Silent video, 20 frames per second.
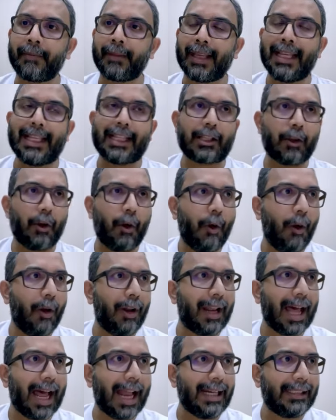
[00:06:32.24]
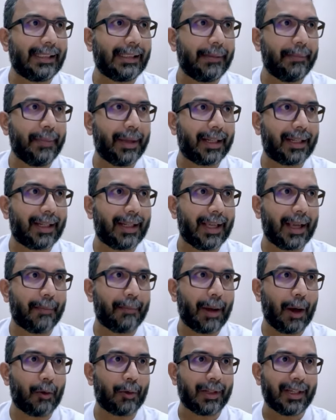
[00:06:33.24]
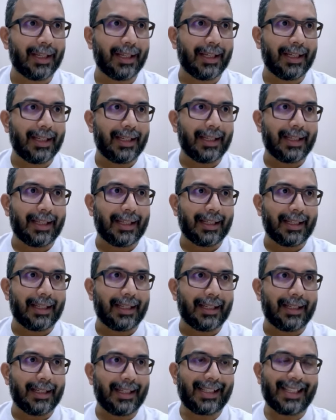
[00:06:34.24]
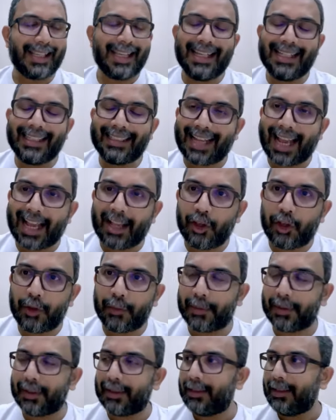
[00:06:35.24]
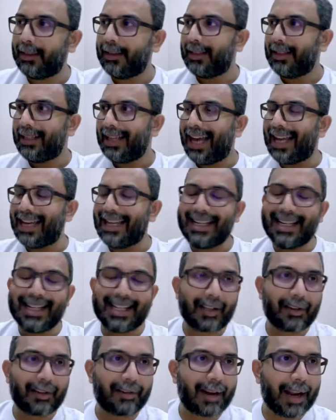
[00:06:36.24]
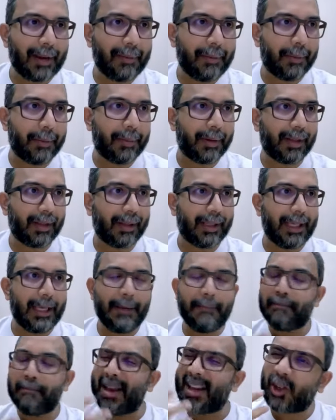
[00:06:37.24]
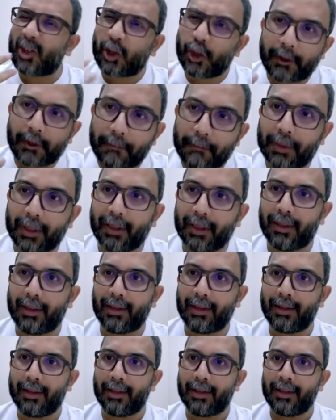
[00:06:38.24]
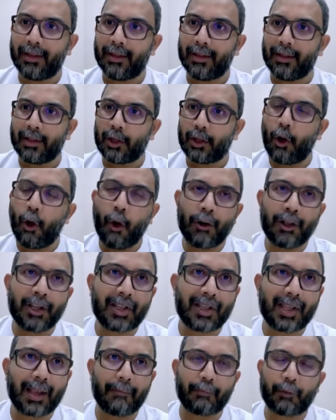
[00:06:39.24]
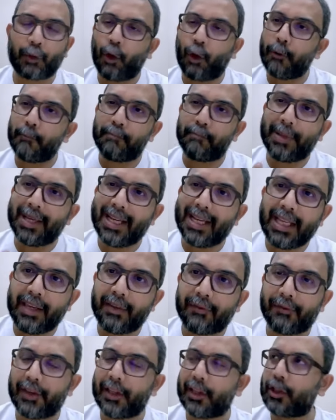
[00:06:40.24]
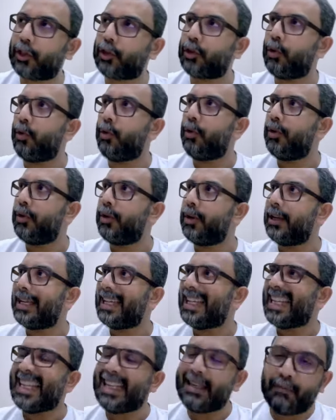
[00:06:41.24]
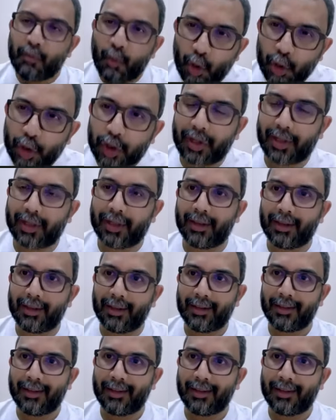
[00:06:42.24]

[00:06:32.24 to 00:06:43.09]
It's all ultimately about this intangible, undescribable, immeasurable concept called belief. It's so emotional.